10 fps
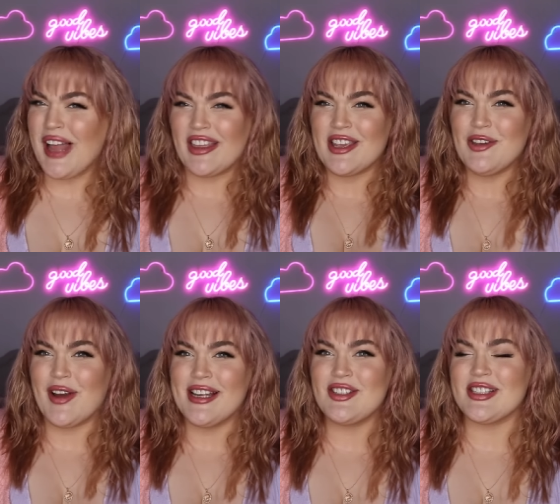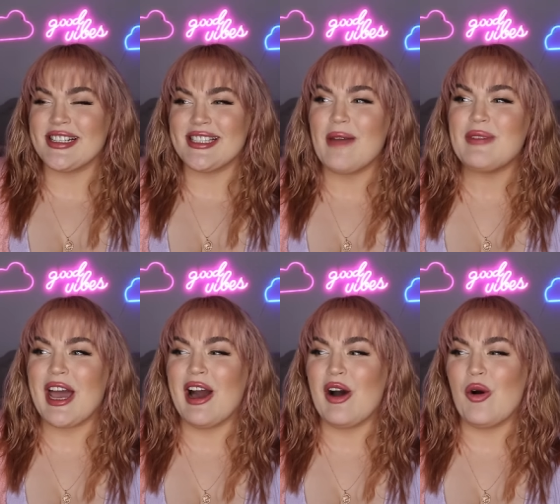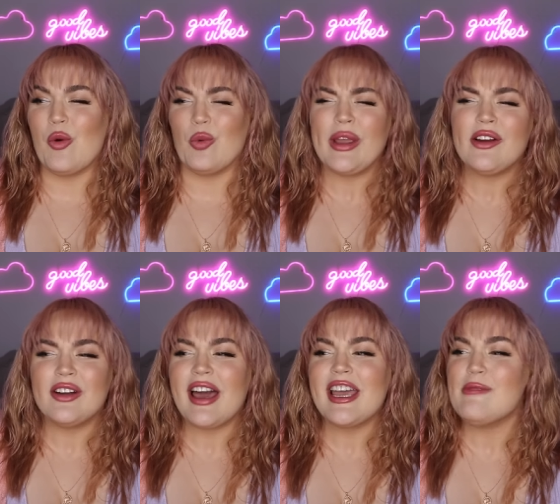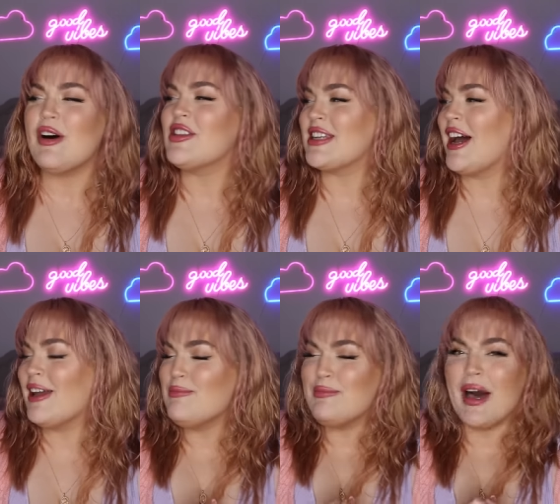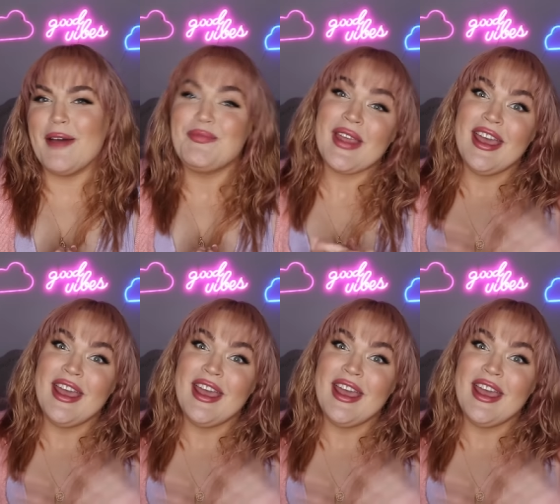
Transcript: I think you guys just accept how weird I am all the time, but